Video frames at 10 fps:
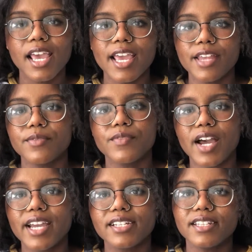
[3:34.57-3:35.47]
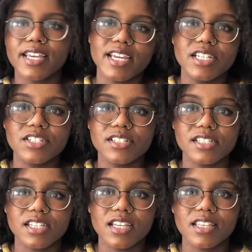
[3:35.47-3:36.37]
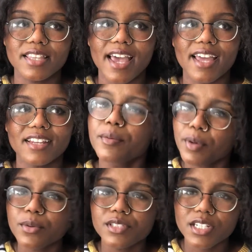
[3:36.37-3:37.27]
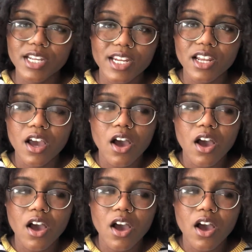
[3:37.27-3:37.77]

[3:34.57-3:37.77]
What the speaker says: and find the agency that posted it